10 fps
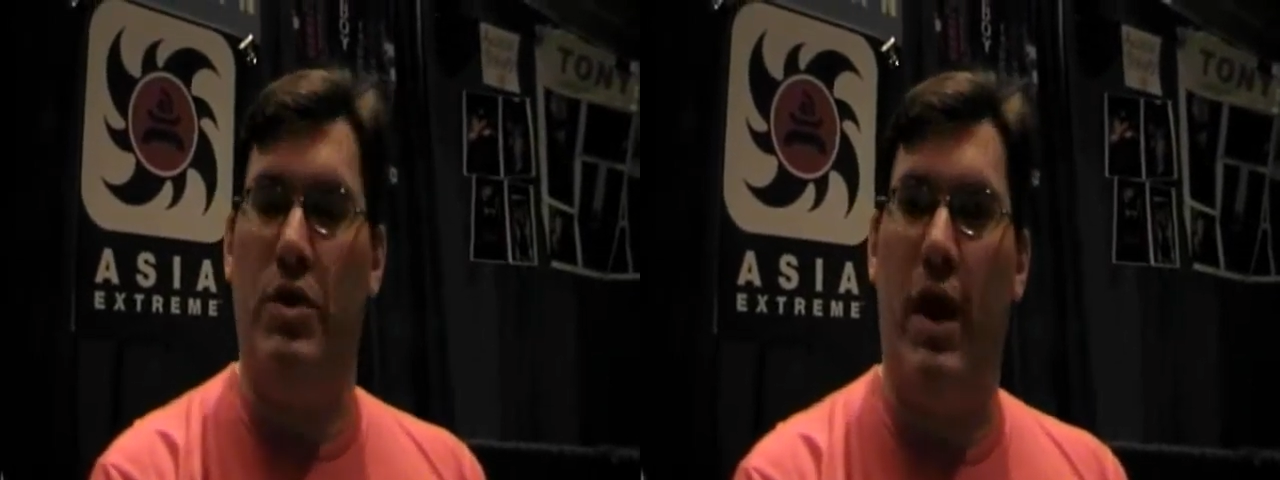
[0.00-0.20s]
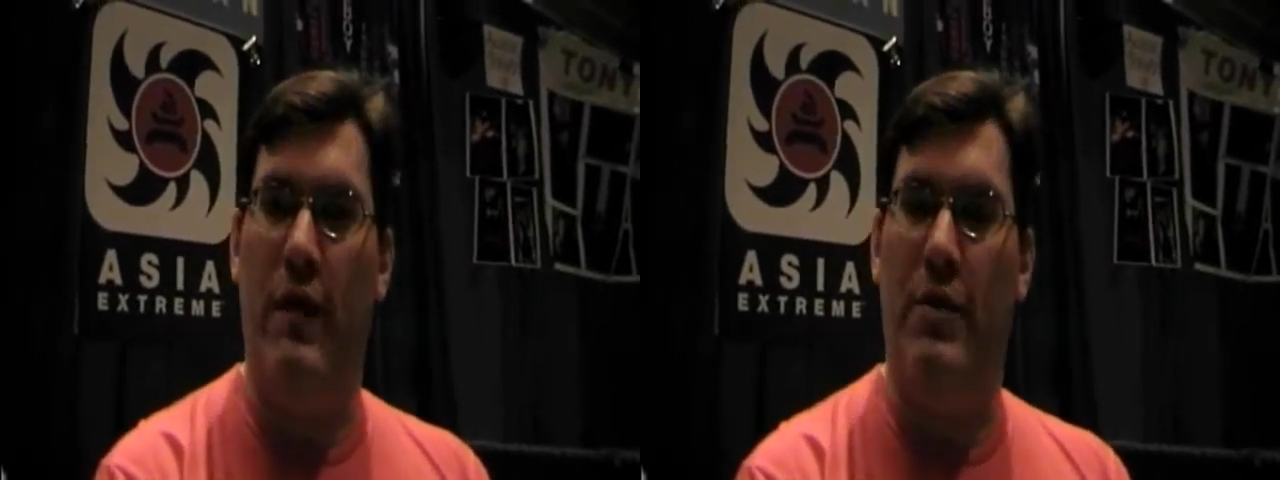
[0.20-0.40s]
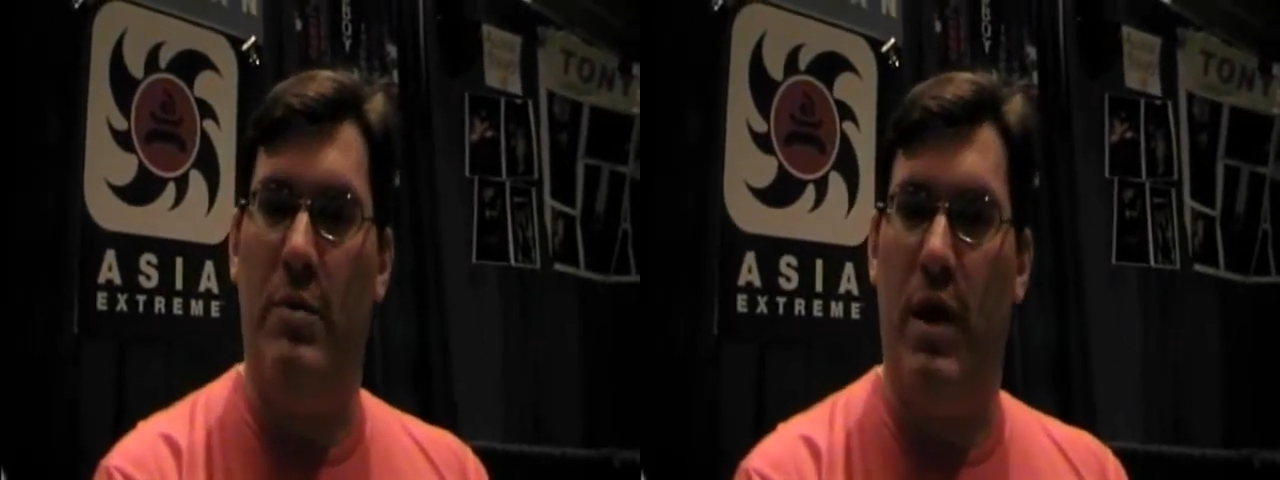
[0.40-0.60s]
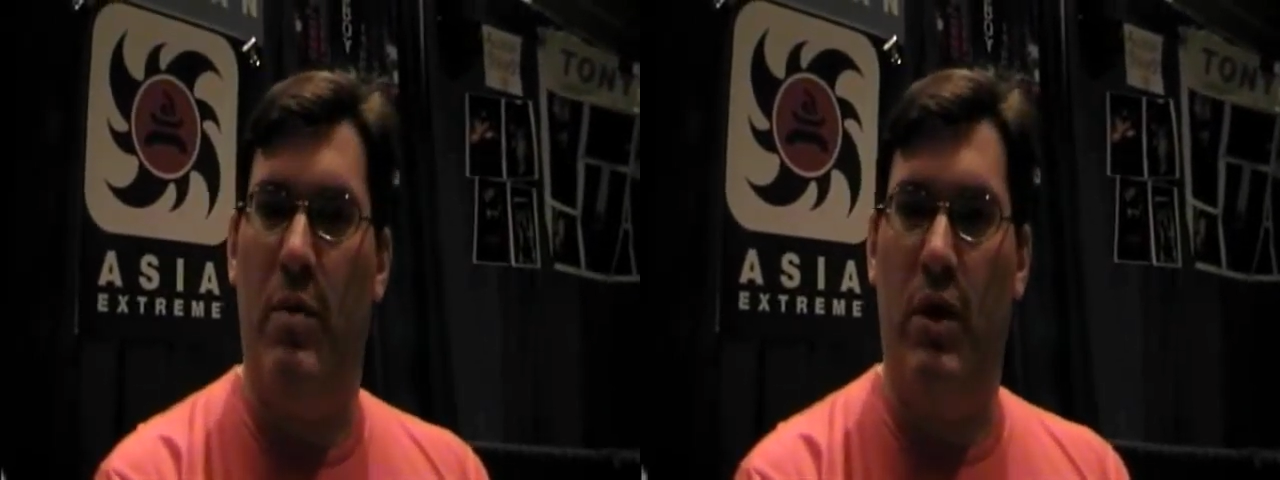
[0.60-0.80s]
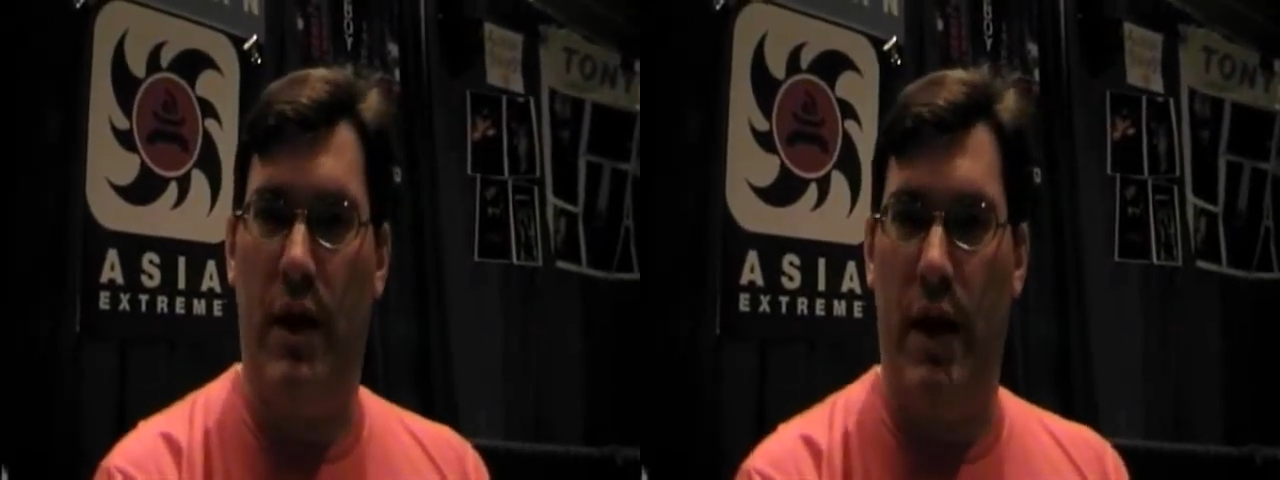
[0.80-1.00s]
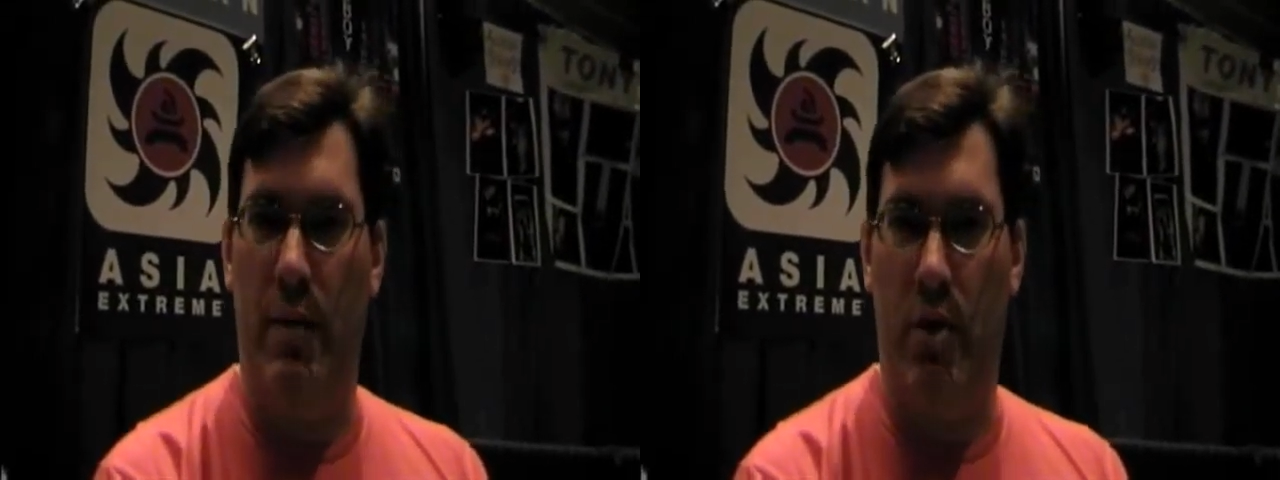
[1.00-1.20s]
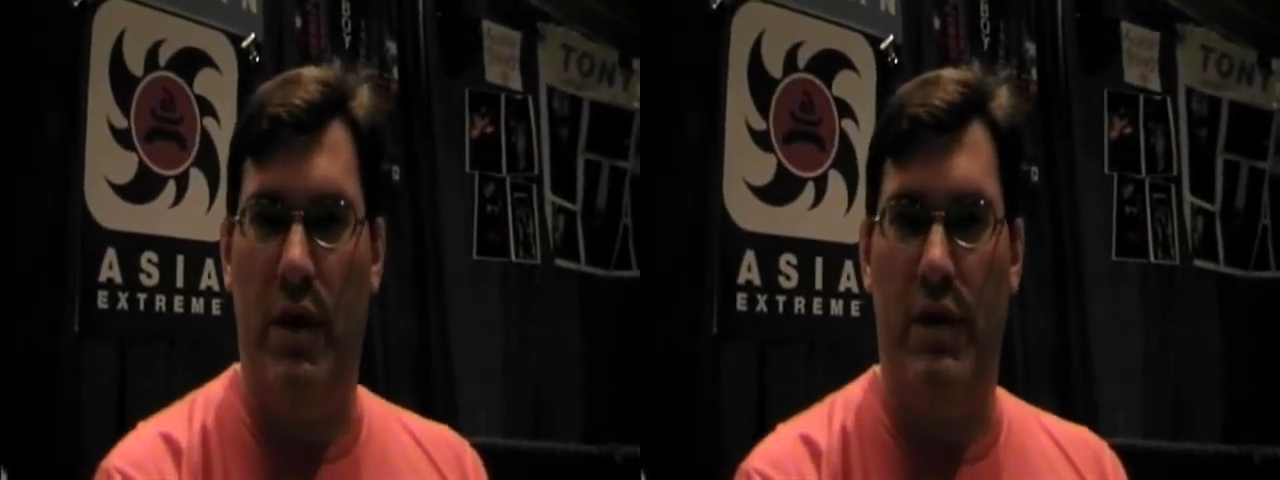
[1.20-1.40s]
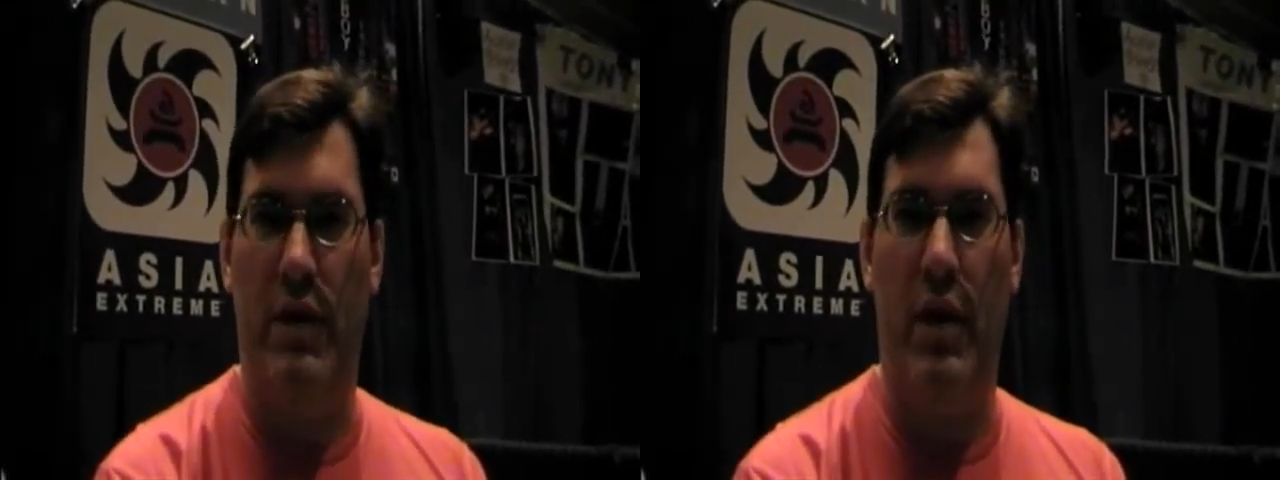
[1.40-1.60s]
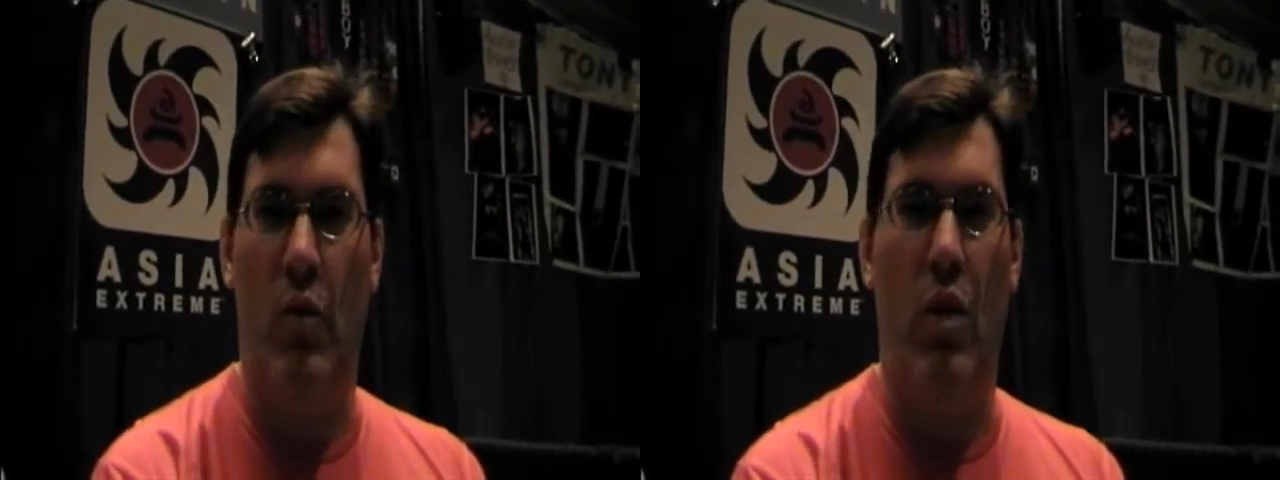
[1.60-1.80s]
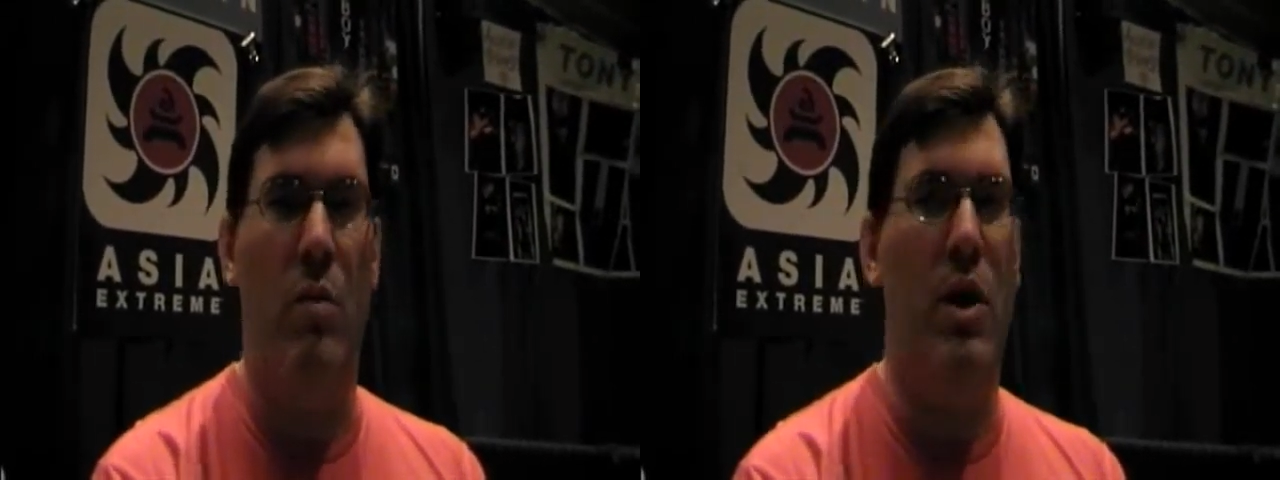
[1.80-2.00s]
you have to be able to get in places like
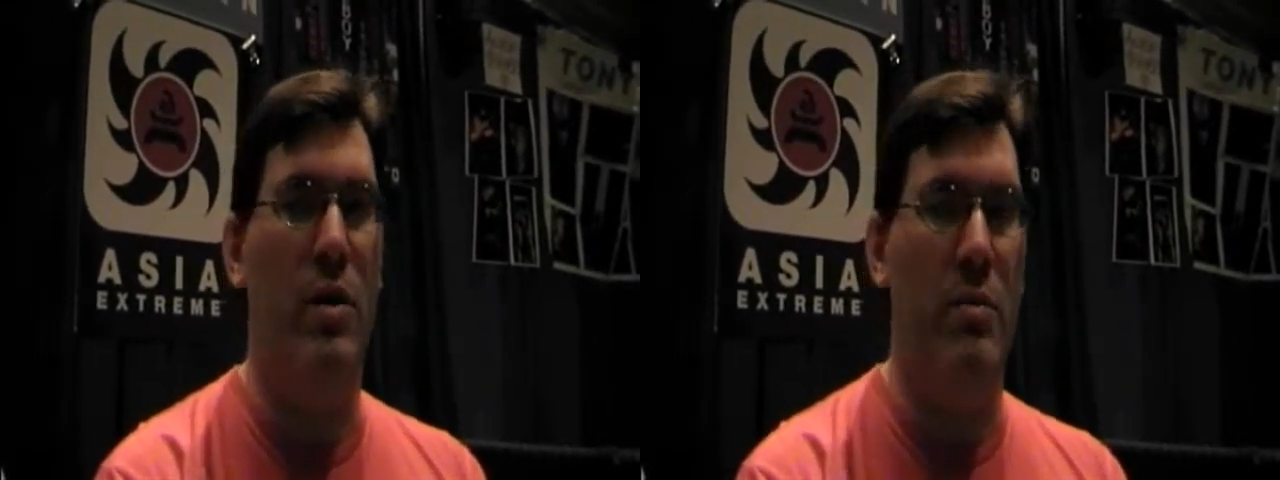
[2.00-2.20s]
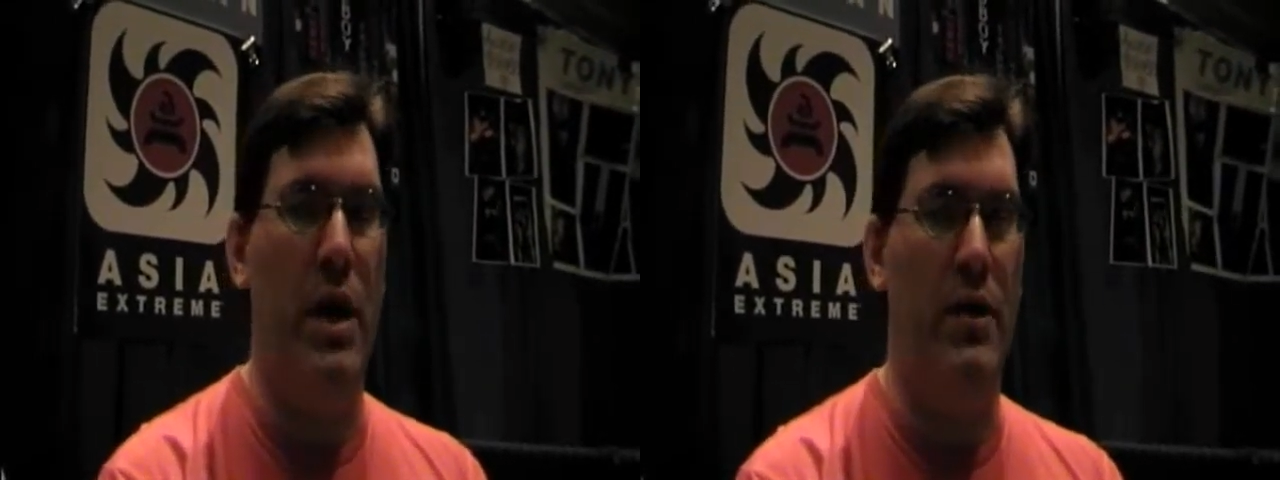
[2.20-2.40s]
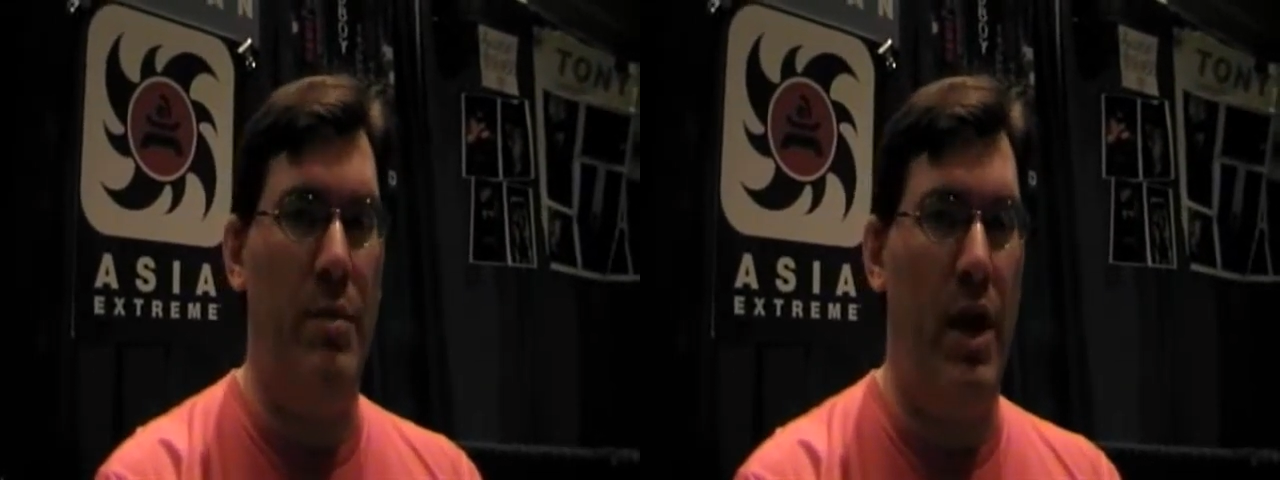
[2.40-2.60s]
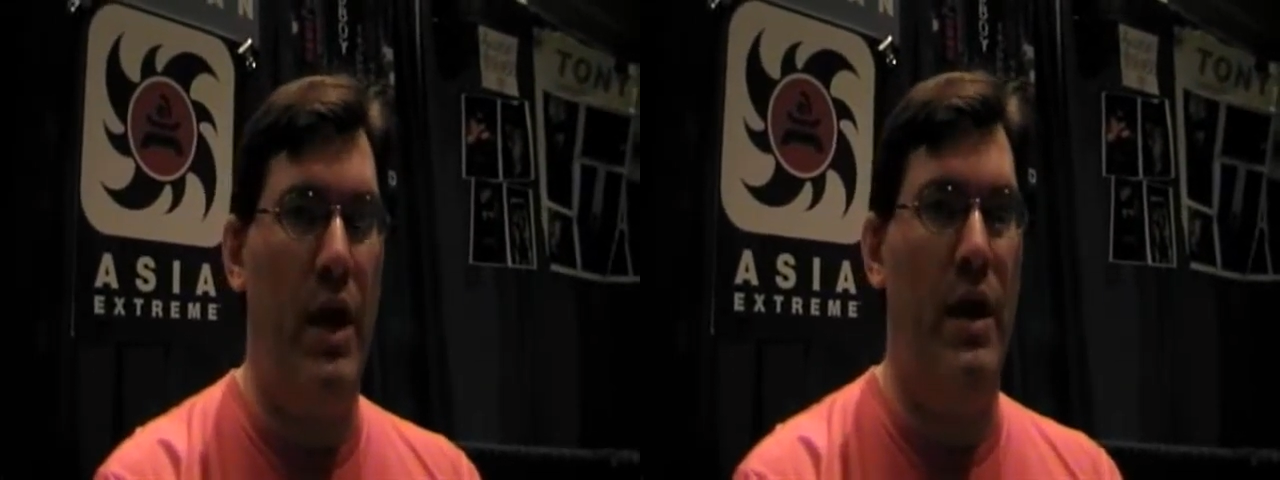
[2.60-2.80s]
Walmart and Best Buy.